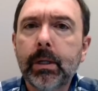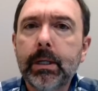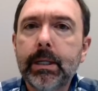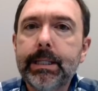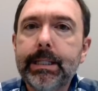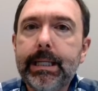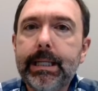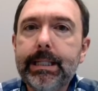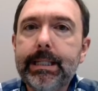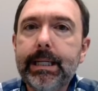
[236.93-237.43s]

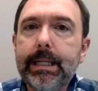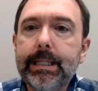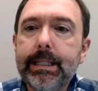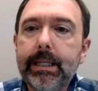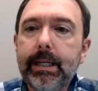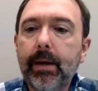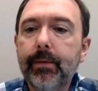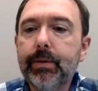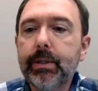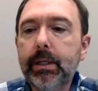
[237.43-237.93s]

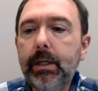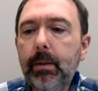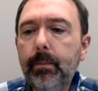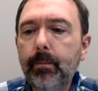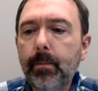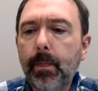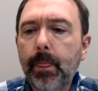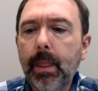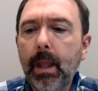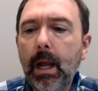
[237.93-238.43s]
CCCFC.
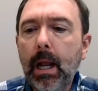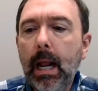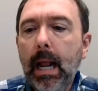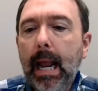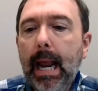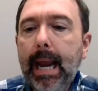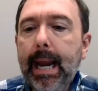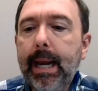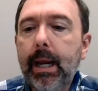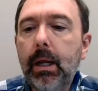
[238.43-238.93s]

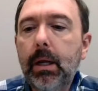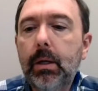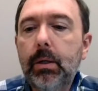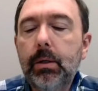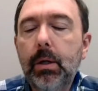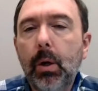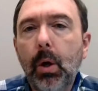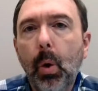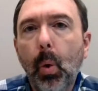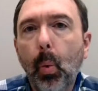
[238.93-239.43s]

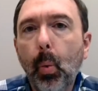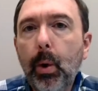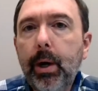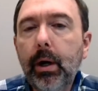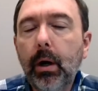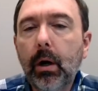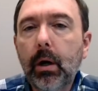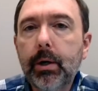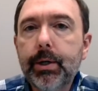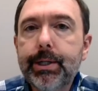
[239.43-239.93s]
And we are